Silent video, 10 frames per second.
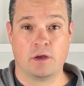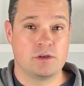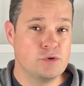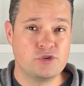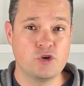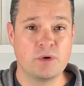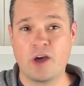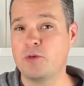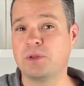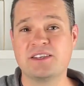YouTube and
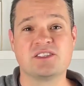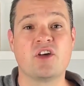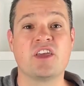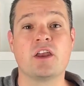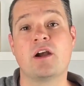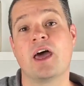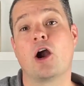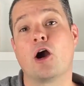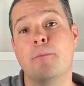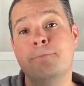other places on the internet
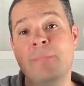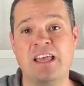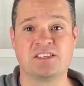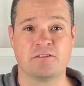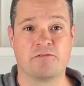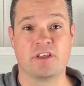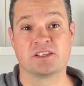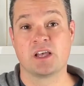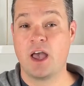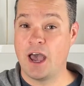are amazing for
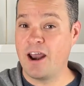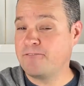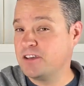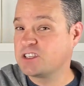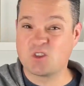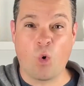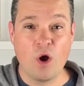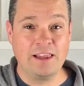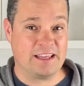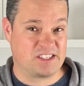this. And I fixed
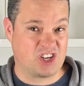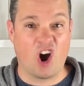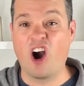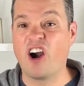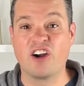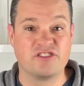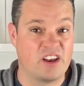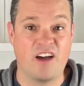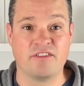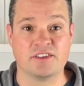toilets, cars, and
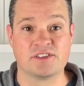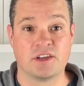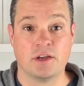ovens.